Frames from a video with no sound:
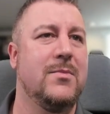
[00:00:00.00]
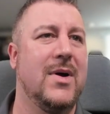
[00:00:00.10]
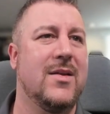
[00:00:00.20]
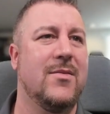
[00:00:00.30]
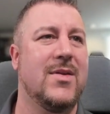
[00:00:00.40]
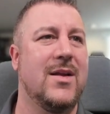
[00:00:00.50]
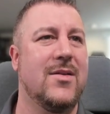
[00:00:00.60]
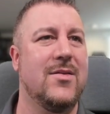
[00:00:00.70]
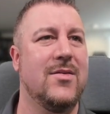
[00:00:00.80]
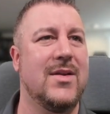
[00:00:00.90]
passive
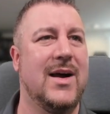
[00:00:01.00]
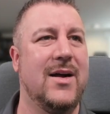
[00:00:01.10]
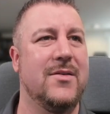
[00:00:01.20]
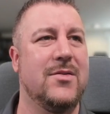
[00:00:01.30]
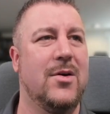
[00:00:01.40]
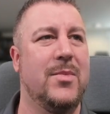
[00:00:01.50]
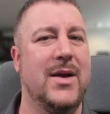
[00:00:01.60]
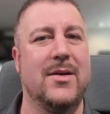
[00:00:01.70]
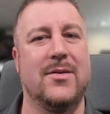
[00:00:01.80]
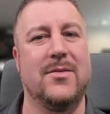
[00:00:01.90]
sensors, ion
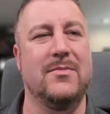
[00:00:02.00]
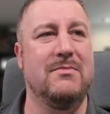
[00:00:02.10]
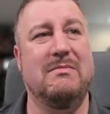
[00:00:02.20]
torpedo,